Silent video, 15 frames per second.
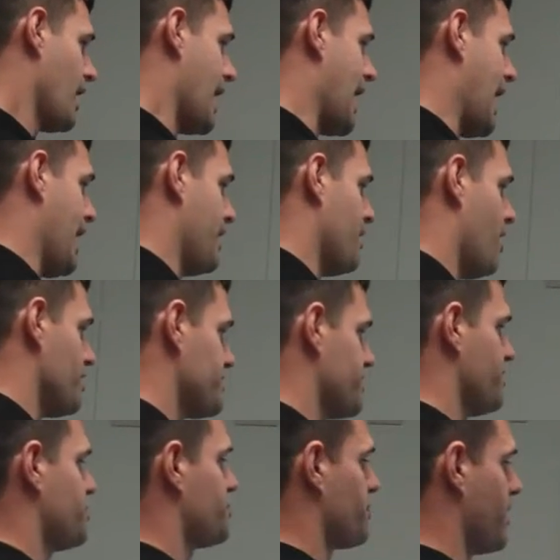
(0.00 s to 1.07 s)
And
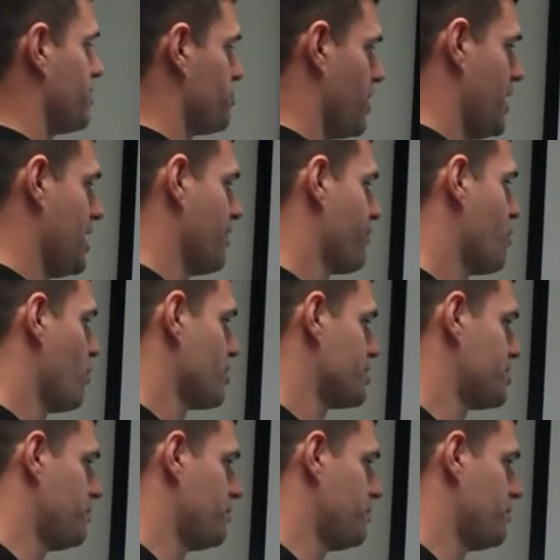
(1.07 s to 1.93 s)
also strength training, of course,